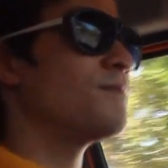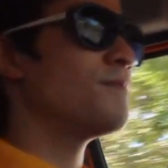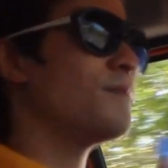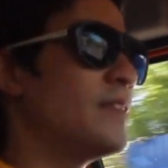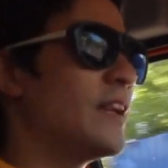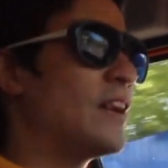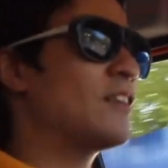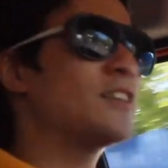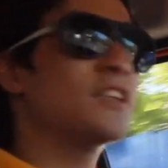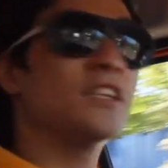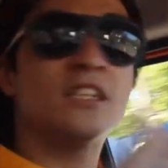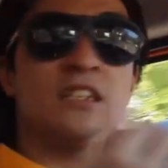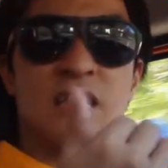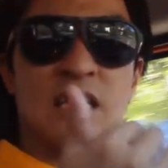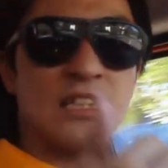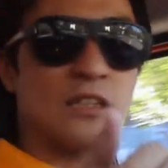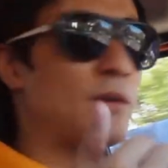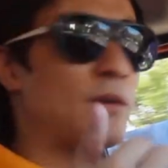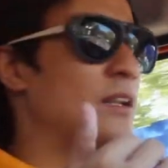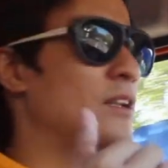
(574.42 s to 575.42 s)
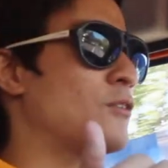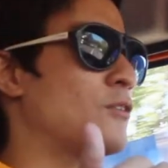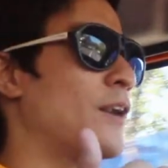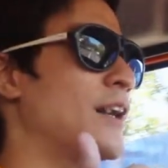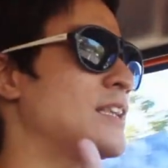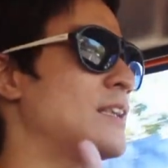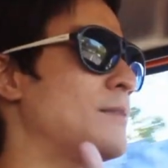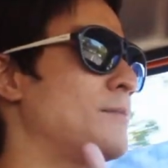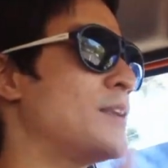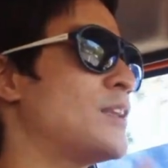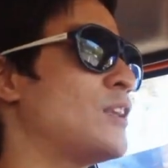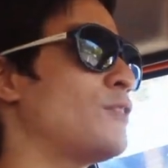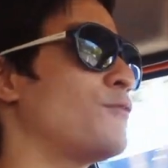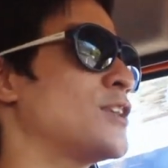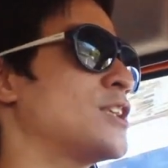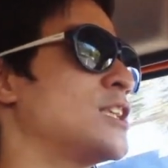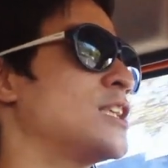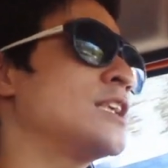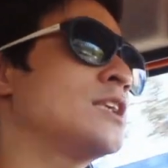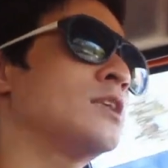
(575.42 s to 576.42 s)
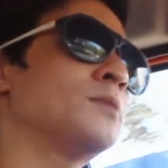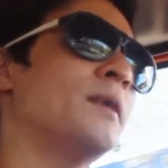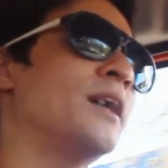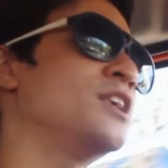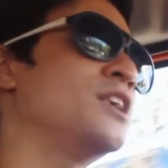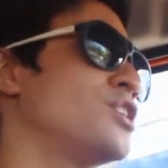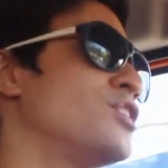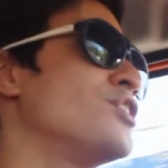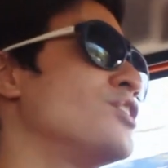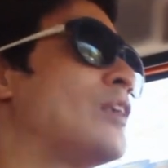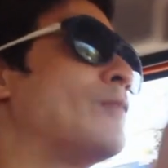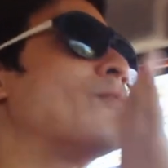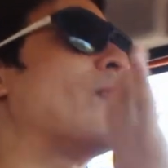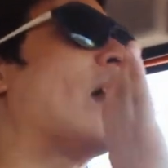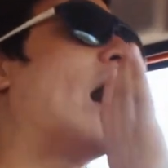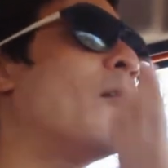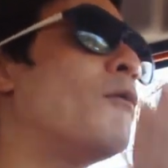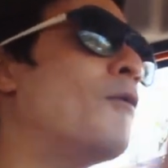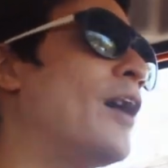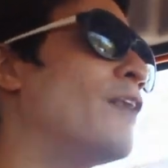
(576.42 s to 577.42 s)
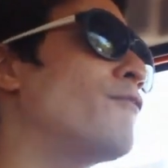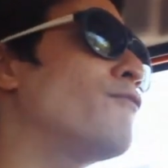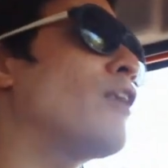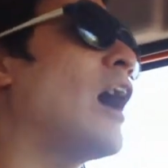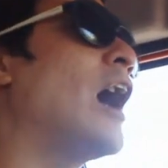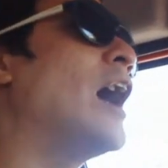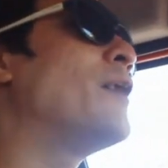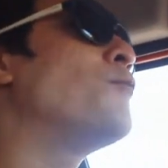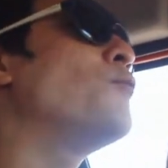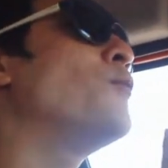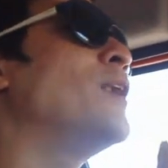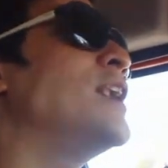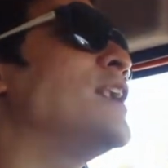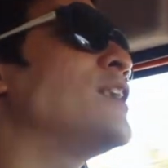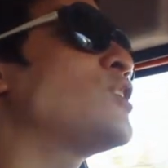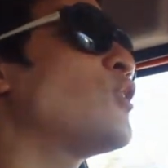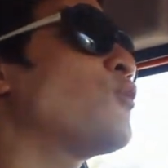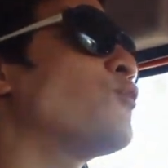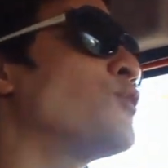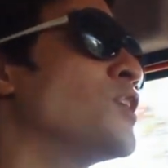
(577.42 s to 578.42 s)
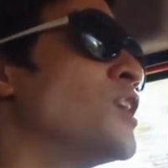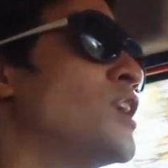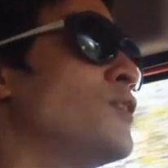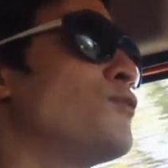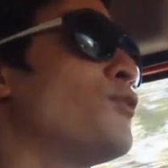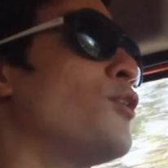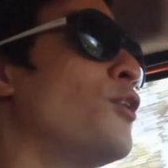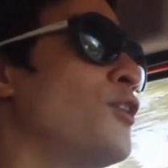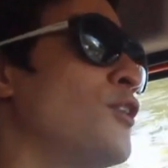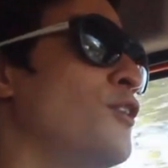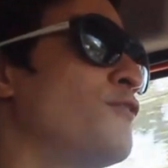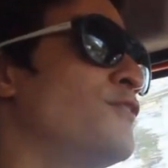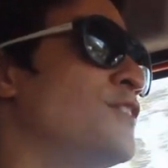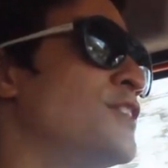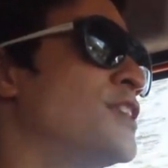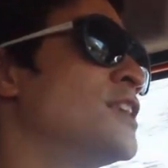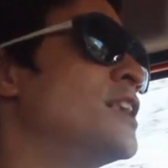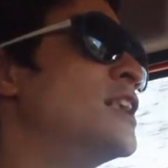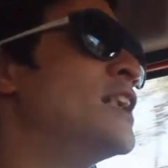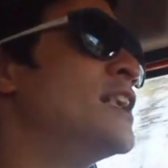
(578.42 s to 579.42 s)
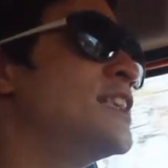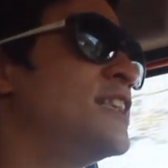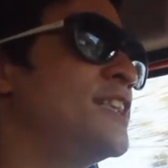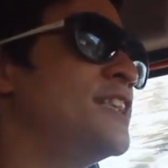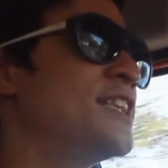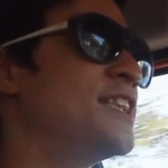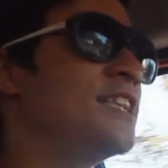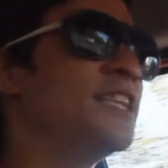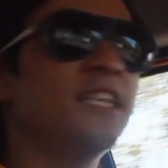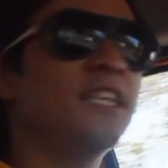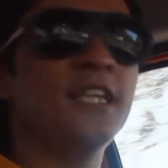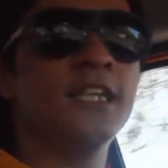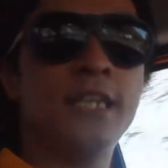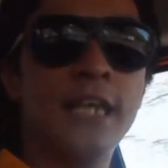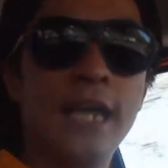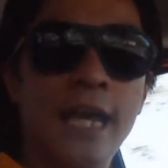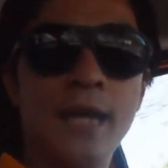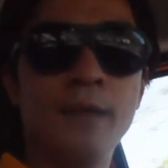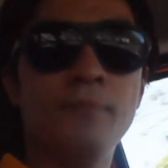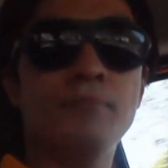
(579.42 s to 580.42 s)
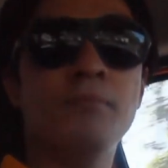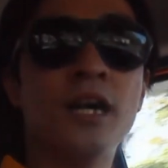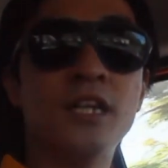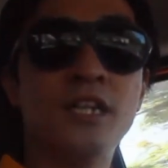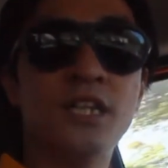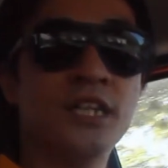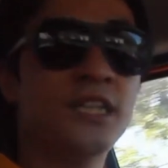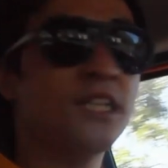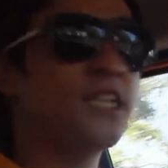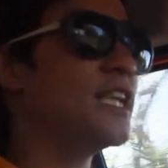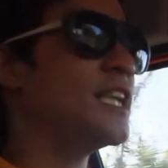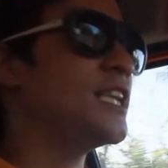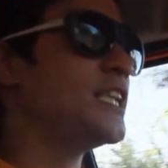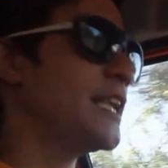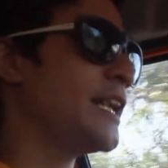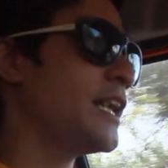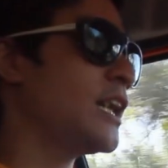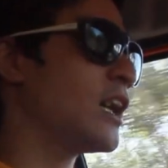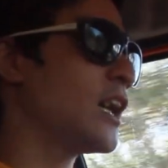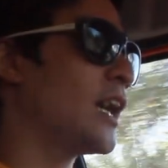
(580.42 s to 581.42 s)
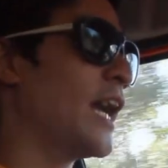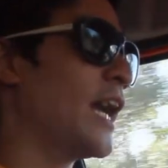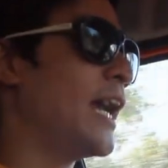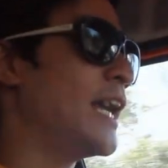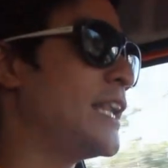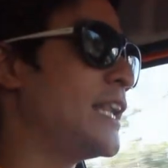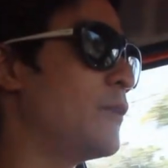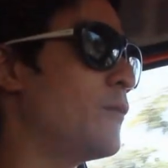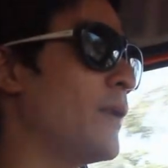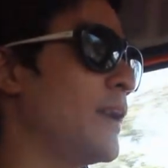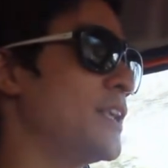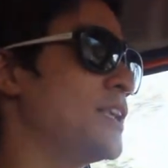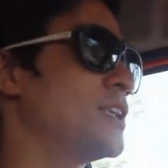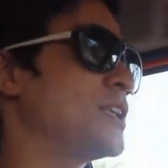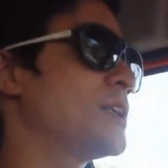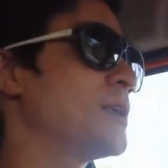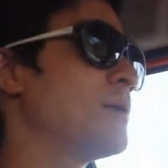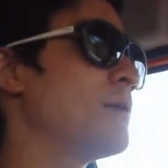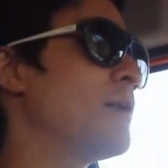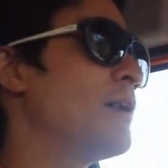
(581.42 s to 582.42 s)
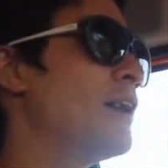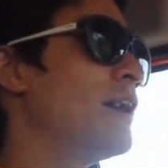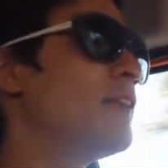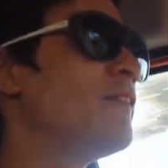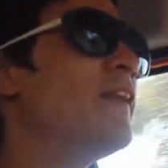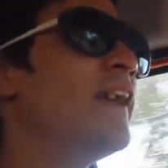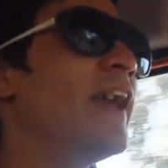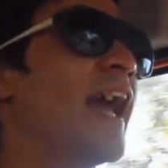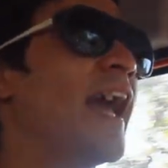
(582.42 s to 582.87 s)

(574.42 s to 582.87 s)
there just as well quite a bit of a suspension tap however i'm willing to forgive all of this since this is a budget city car anyways the